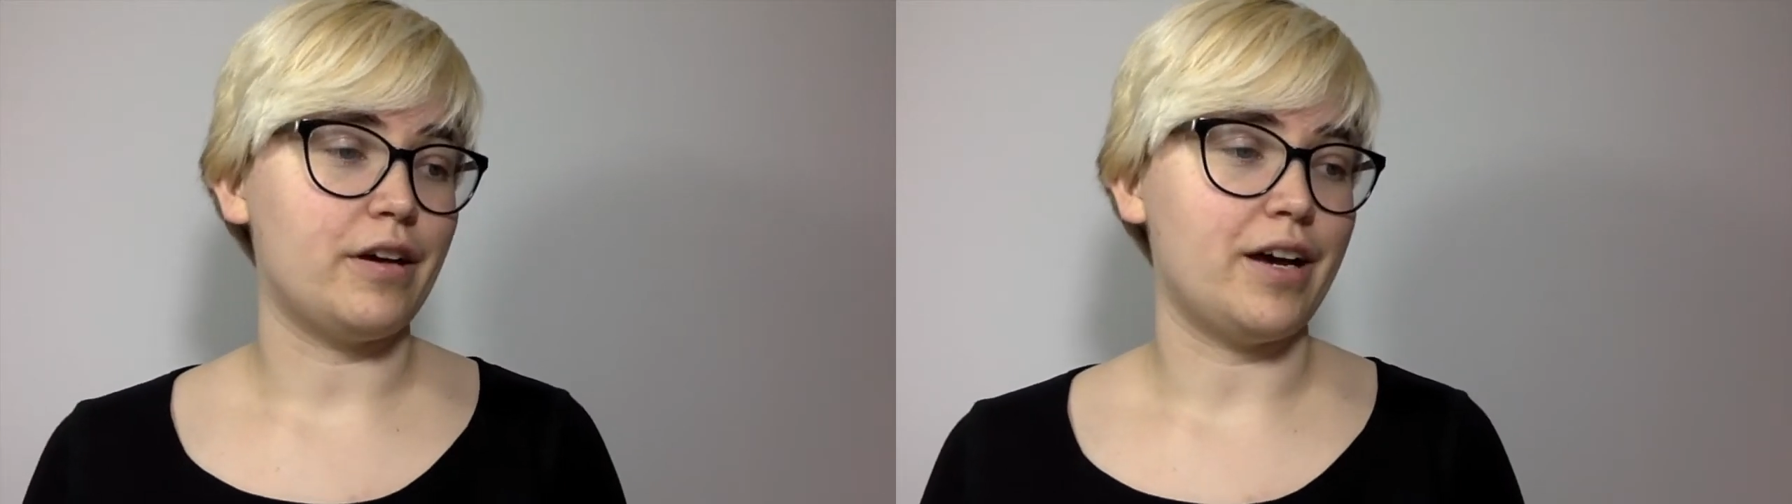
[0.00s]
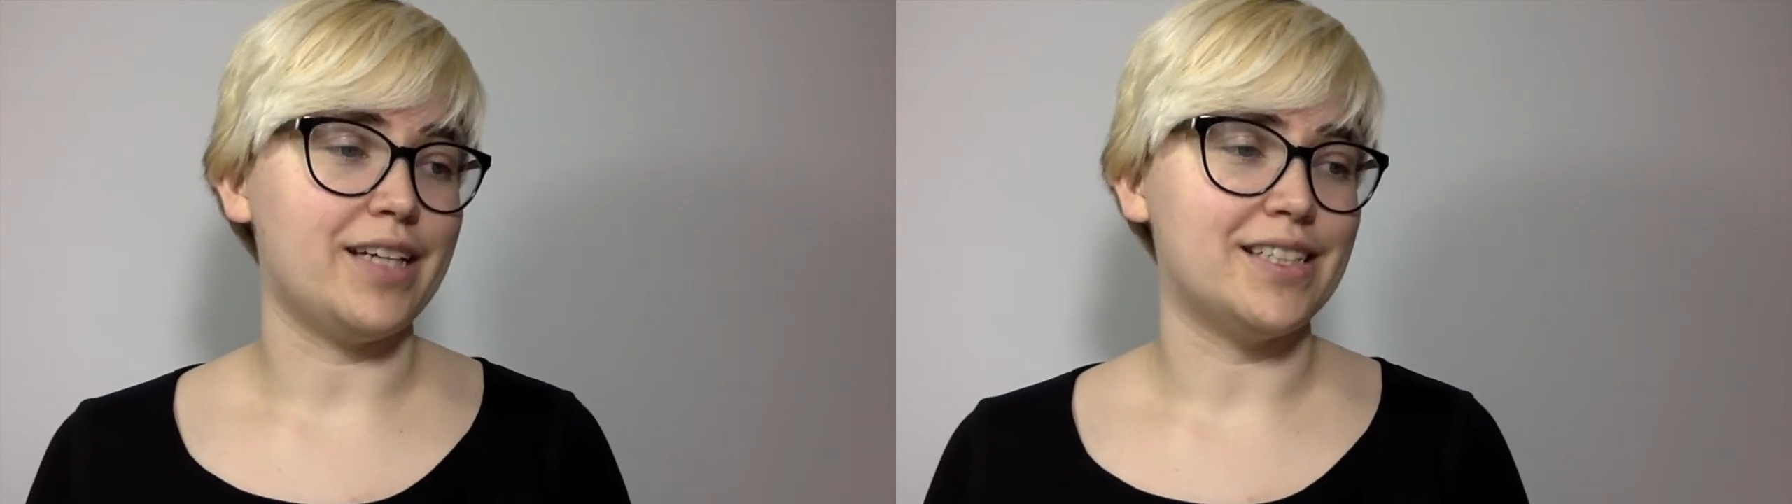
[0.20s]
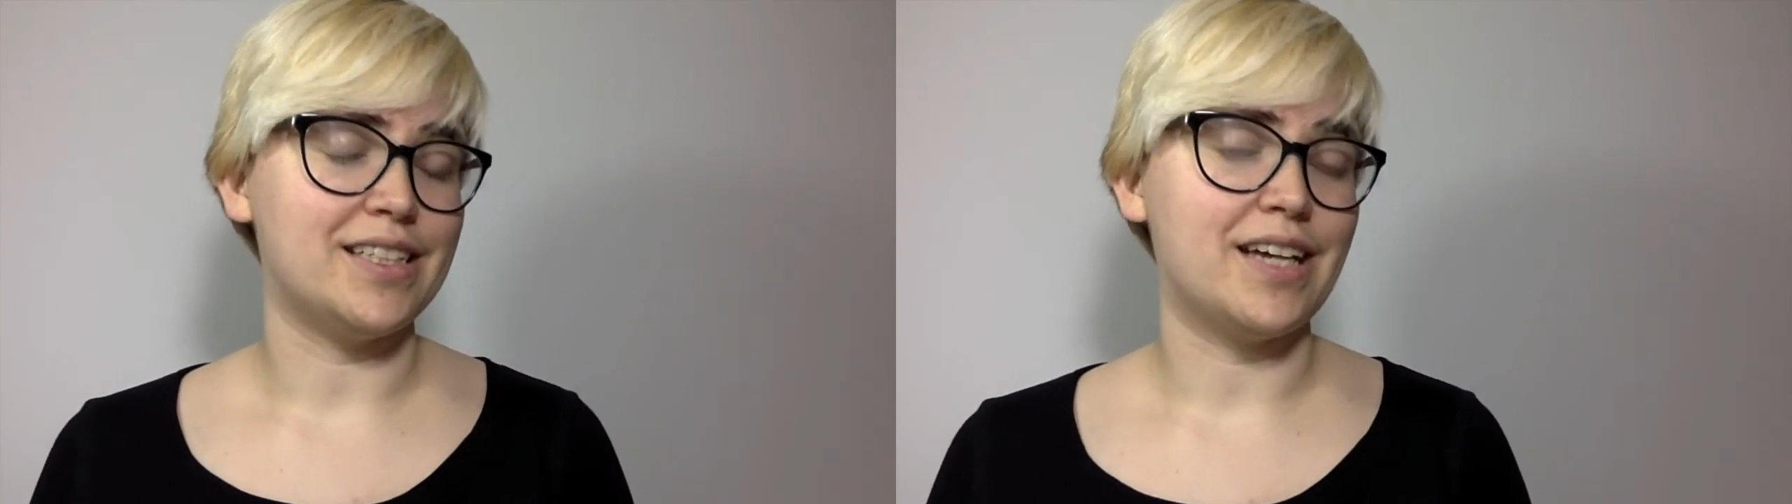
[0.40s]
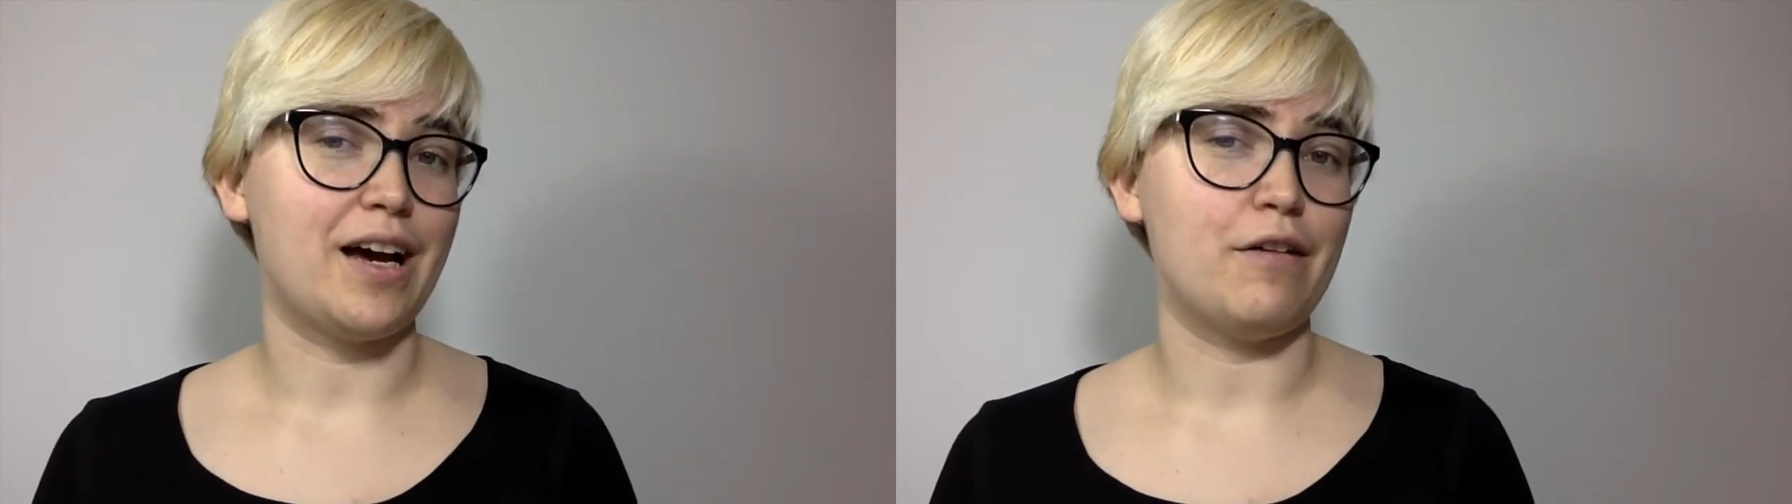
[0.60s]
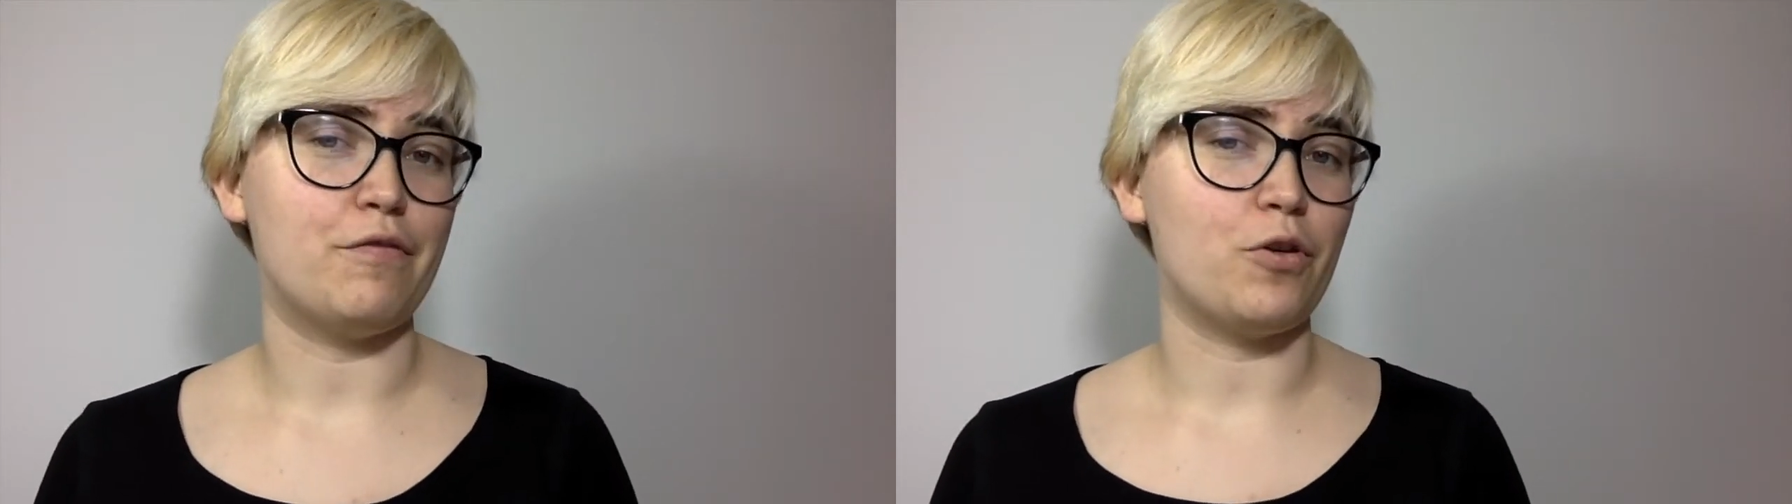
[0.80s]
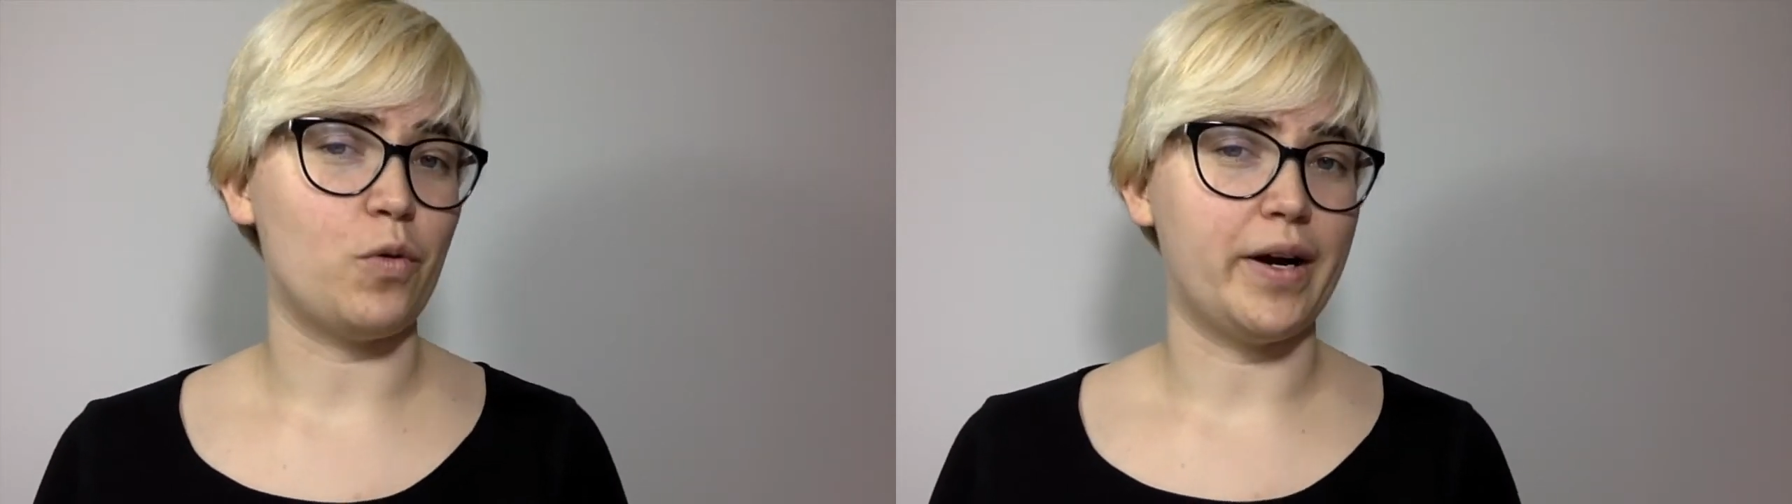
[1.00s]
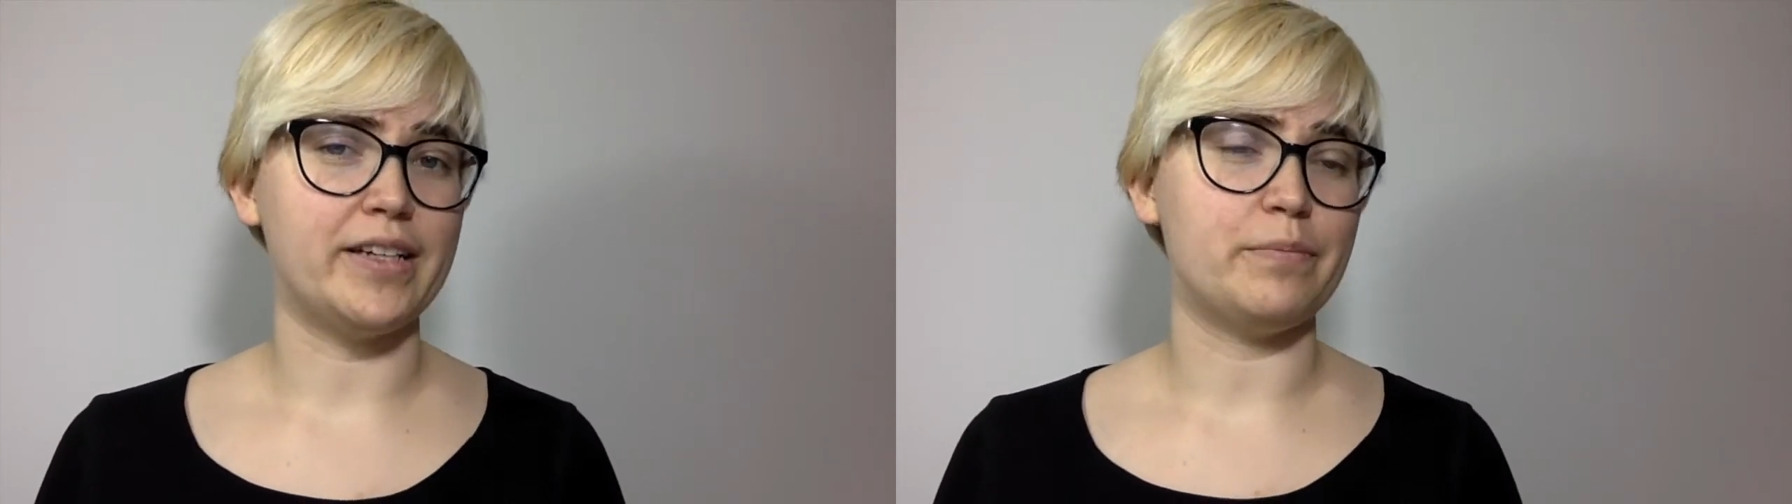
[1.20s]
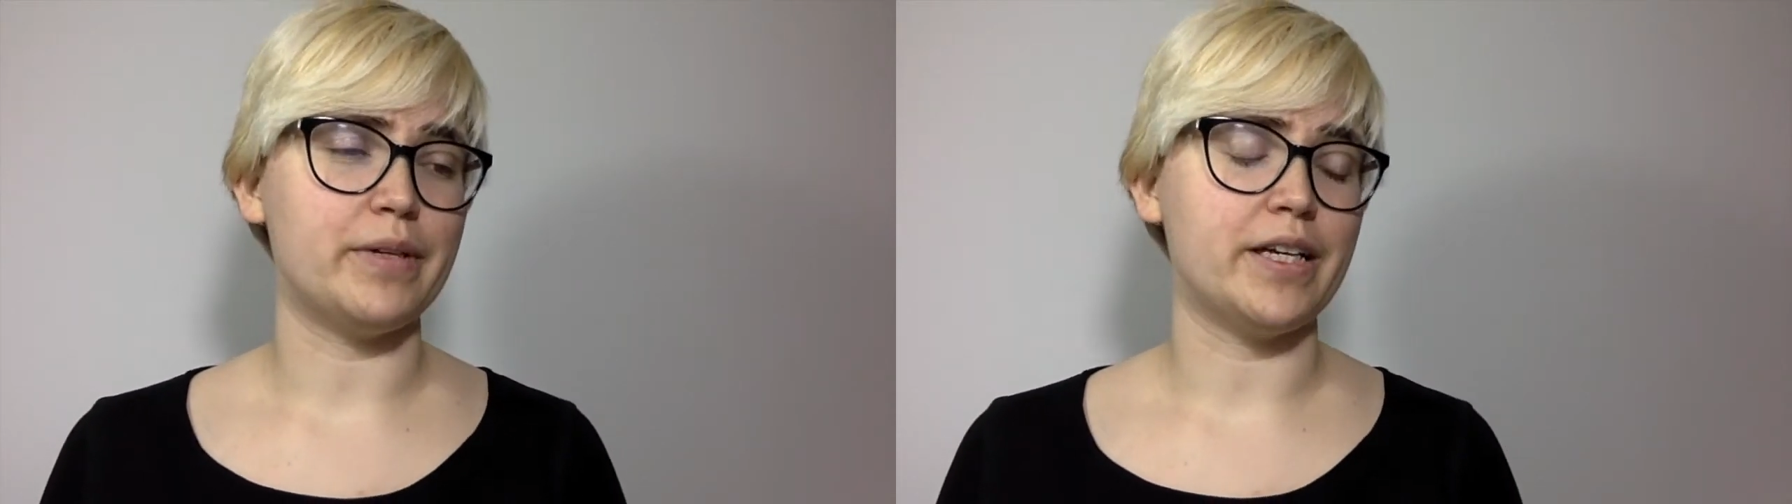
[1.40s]
I did have quite
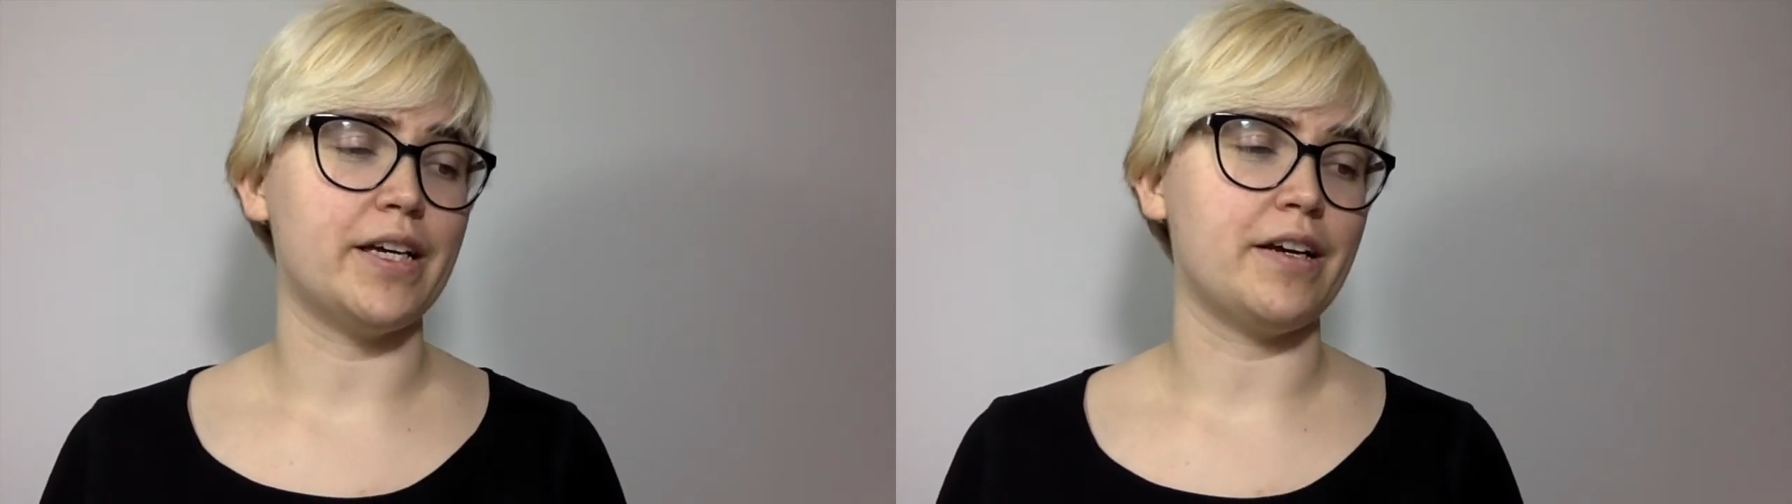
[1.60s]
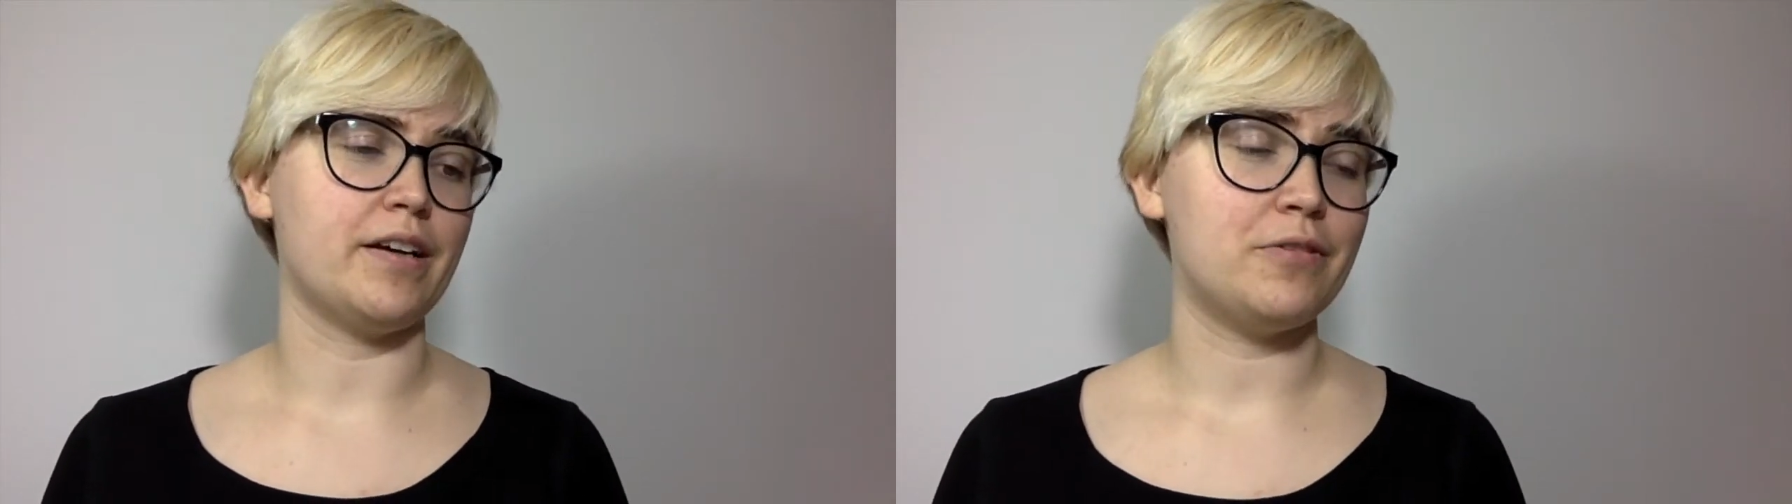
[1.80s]
a big